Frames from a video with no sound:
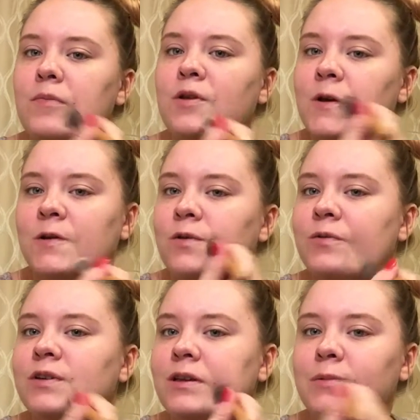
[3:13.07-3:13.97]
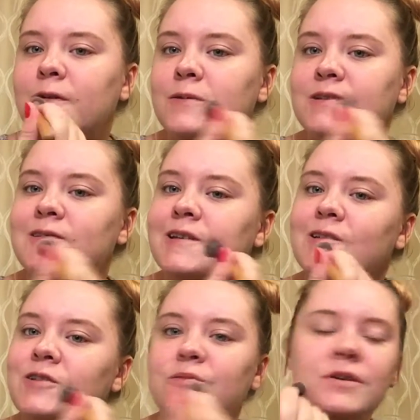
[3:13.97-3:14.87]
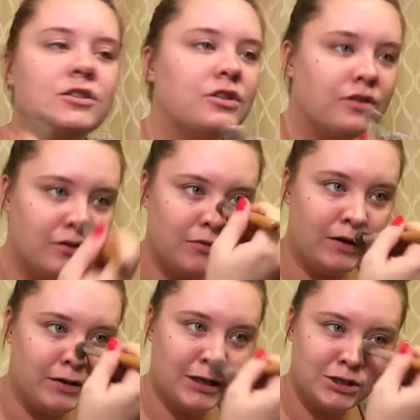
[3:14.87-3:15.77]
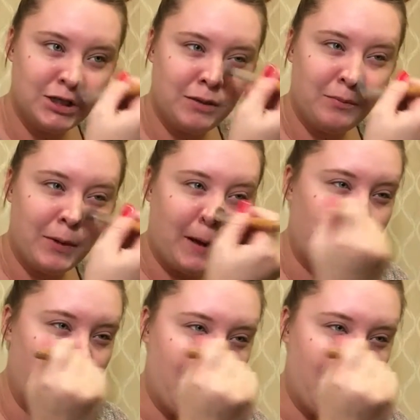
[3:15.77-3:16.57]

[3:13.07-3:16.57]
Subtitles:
You won't really be able to see it too much under the foundation, but